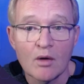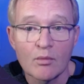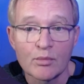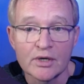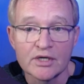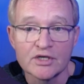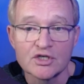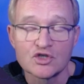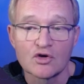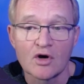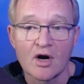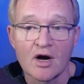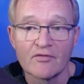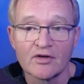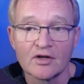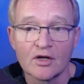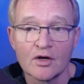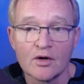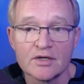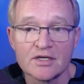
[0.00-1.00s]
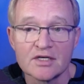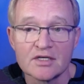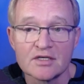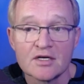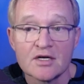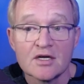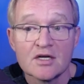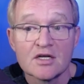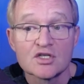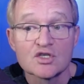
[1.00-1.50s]
bridge driver loaded
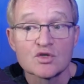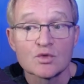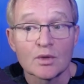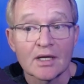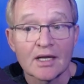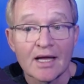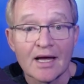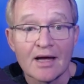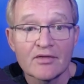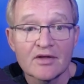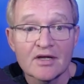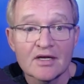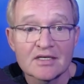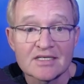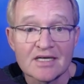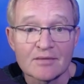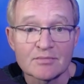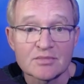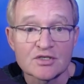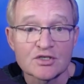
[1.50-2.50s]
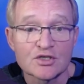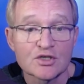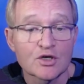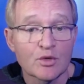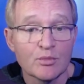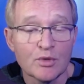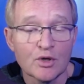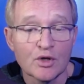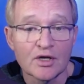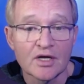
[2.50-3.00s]
to allow the adapter to
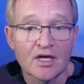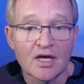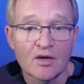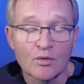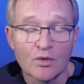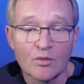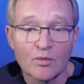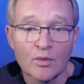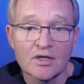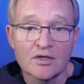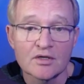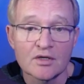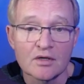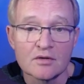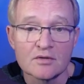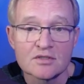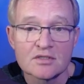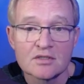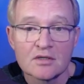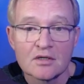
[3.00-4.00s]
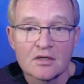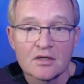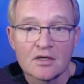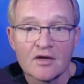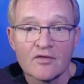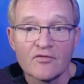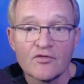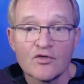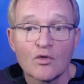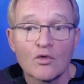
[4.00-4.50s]
communicate with Windows.
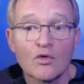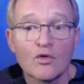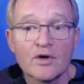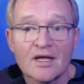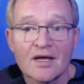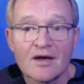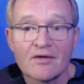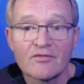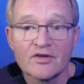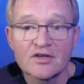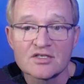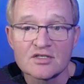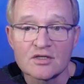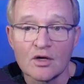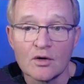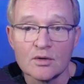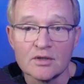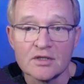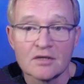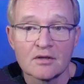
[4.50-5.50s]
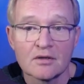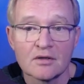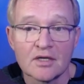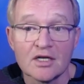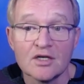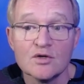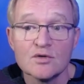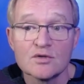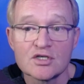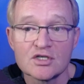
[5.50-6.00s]
If you already have this loaded,
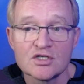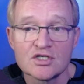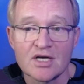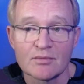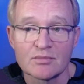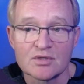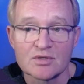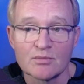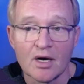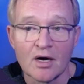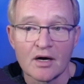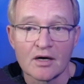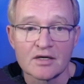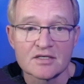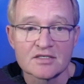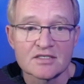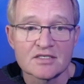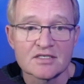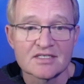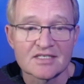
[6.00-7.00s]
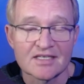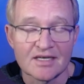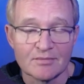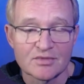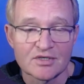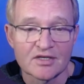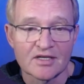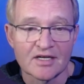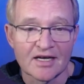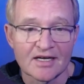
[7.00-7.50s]
then use the chapter markers to skip
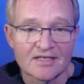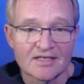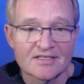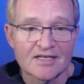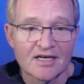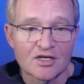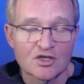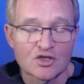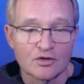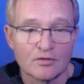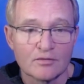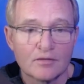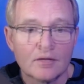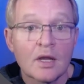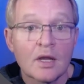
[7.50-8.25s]
to the next section.